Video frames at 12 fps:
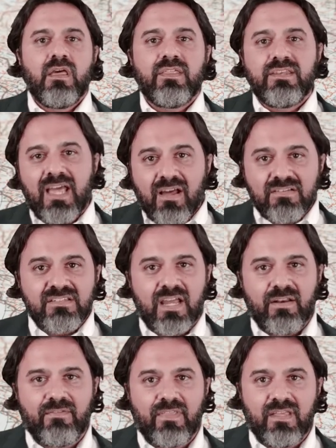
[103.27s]
The
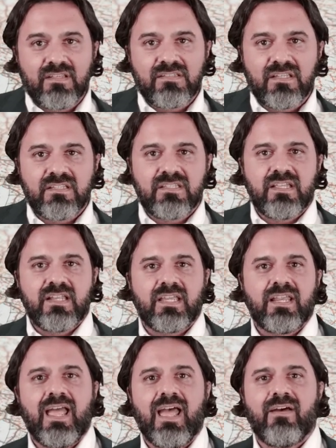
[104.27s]
downside of this is that it
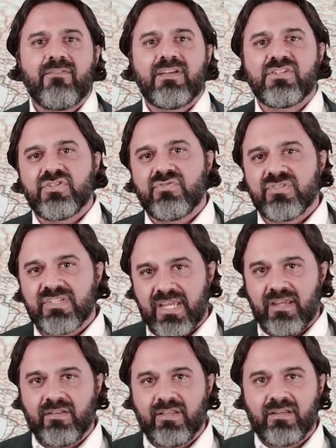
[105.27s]
can have issues
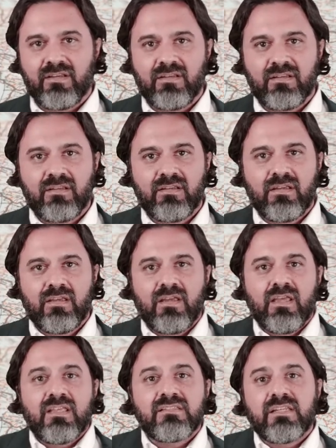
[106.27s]
scaling.
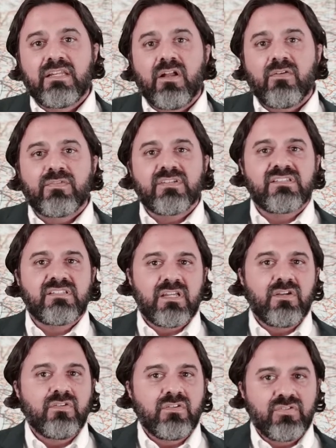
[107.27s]
Sending off a
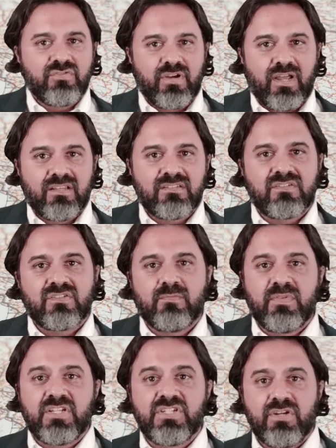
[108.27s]
single address
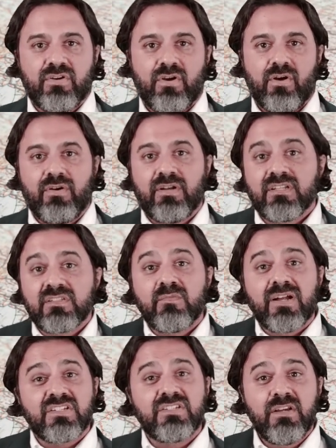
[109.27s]
to be geocoded is
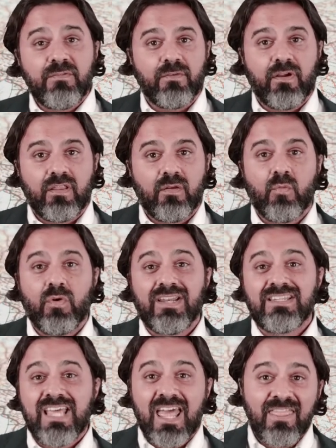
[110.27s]
much different than
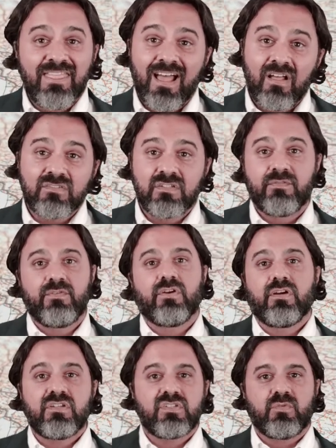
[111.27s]
wanting 10,000 of your
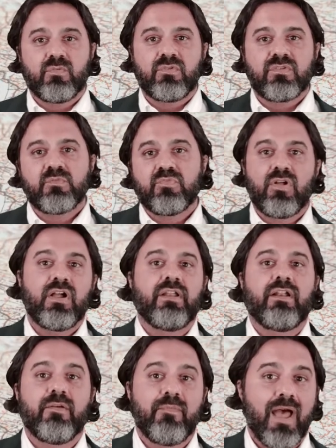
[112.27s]
customers
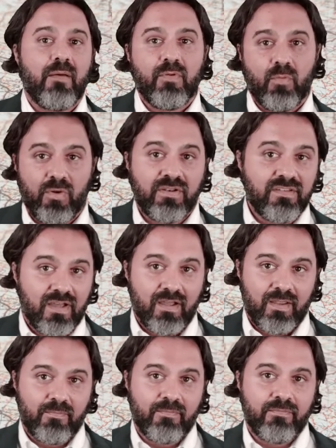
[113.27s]
plotted on a map at one
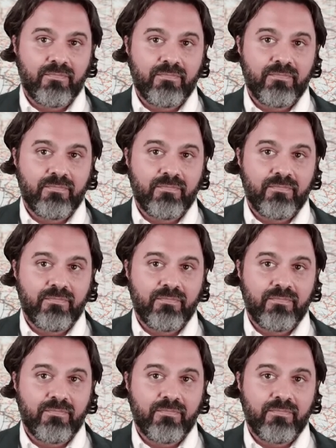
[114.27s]
time.